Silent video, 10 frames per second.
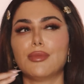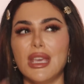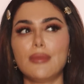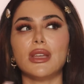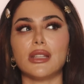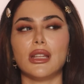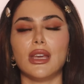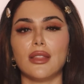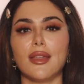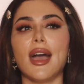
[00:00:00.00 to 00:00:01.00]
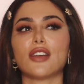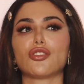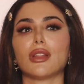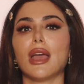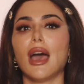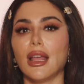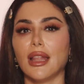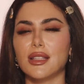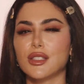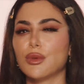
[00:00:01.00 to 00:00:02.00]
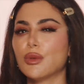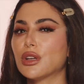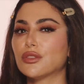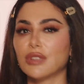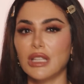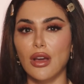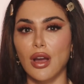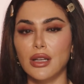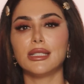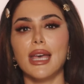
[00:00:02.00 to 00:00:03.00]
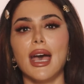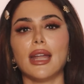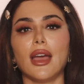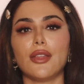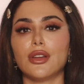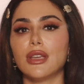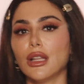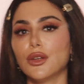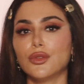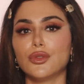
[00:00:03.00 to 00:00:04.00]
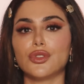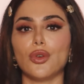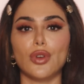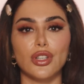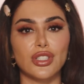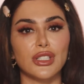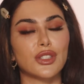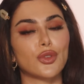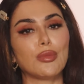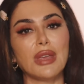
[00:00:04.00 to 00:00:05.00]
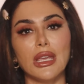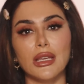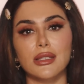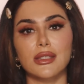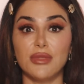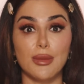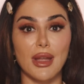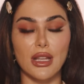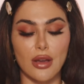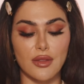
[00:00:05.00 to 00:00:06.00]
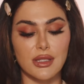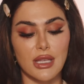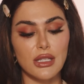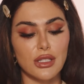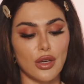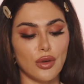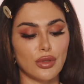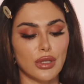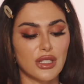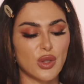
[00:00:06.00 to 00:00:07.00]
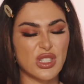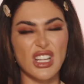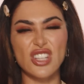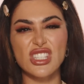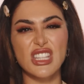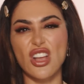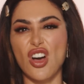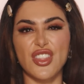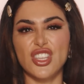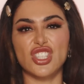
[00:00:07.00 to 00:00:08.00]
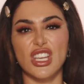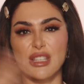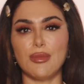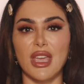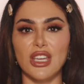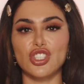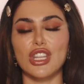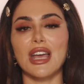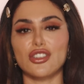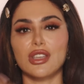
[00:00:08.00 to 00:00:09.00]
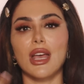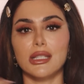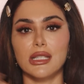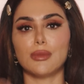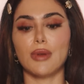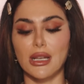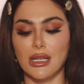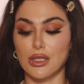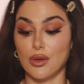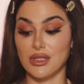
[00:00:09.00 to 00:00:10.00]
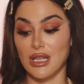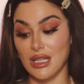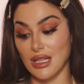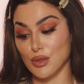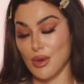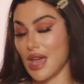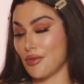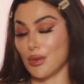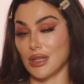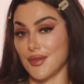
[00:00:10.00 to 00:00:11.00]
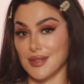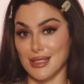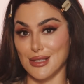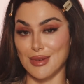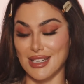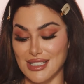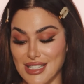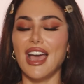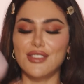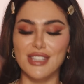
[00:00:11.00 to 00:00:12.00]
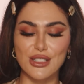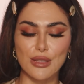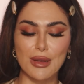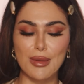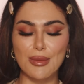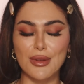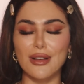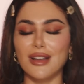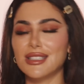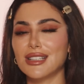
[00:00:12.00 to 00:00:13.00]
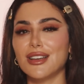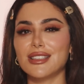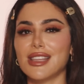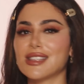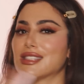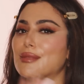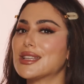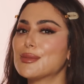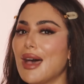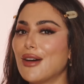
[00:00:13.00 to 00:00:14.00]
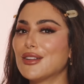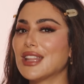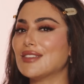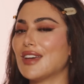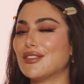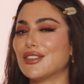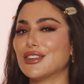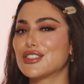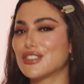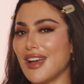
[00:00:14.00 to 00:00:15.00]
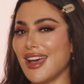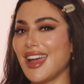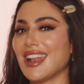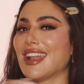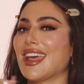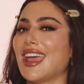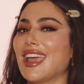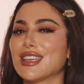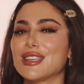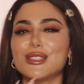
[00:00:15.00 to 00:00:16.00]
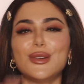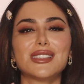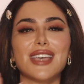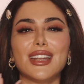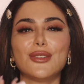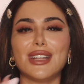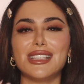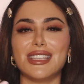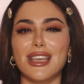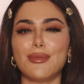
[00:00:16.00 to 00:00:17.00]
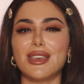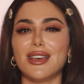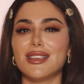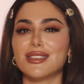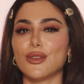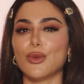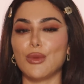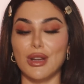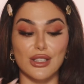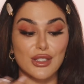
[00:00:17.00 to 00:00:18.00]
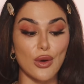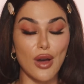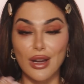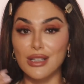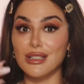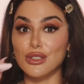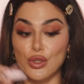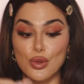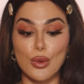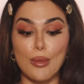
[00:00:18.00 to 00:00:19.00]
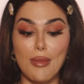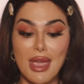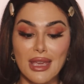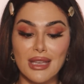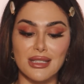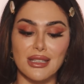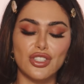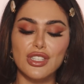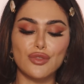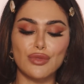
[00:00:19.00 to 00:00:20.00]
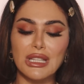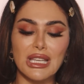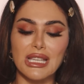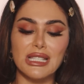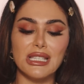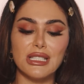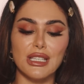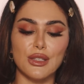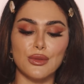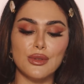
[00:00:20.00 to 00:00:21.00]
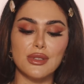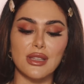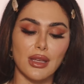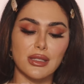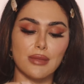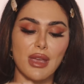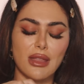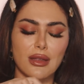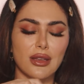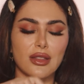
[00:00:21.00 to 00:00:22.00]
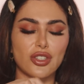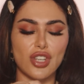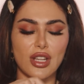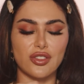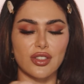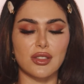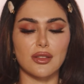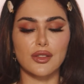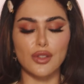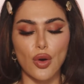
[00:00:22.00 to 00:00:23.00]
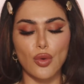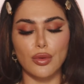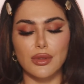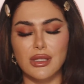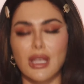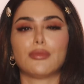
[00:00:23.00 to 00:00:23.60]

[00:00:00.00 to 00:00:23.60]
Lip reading: pigment in it that actually highlights. So we worked really hard to add either yellows, oranges, or pinks, depending on the skin tone. So it's not just like all these shades of beige, it actually has these brightening tones. And I think that's why everyone loves it so much. I've seen so many people on TikTok saying this is the best powder they've ever tried. And I get so excited when I see that because we worked so hard to make it just really easy to use and to make the shades just so skin